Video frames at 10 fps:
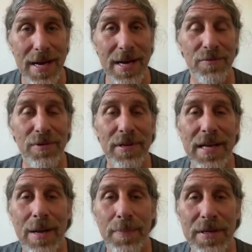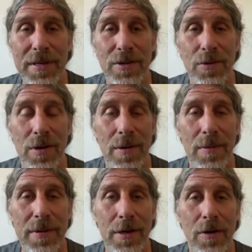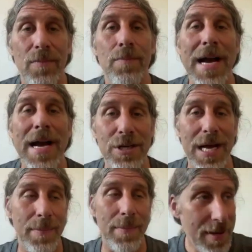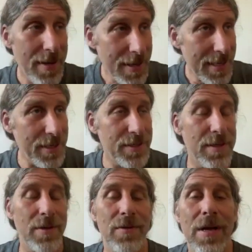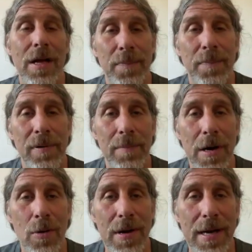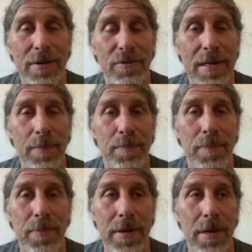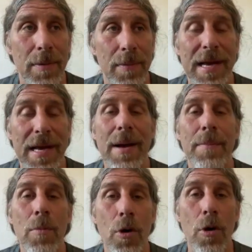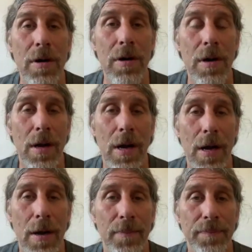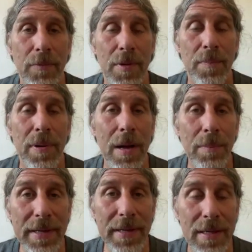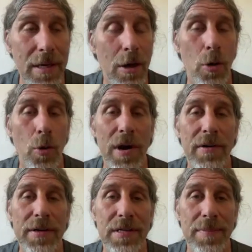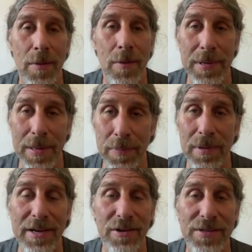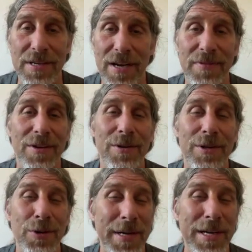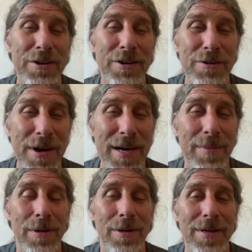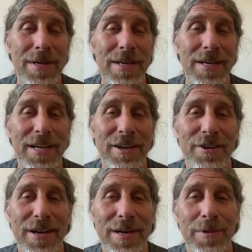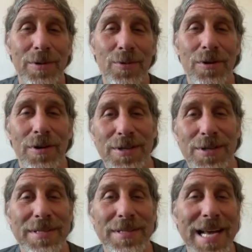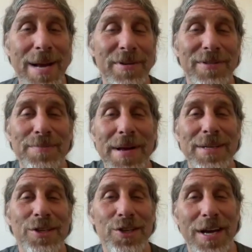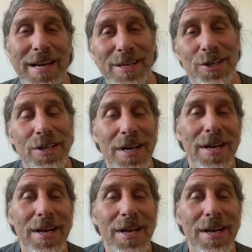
and really helping to, my job is to help promote and really get more public awareness about people like yourself that are doing incredible work. So a time of immense change.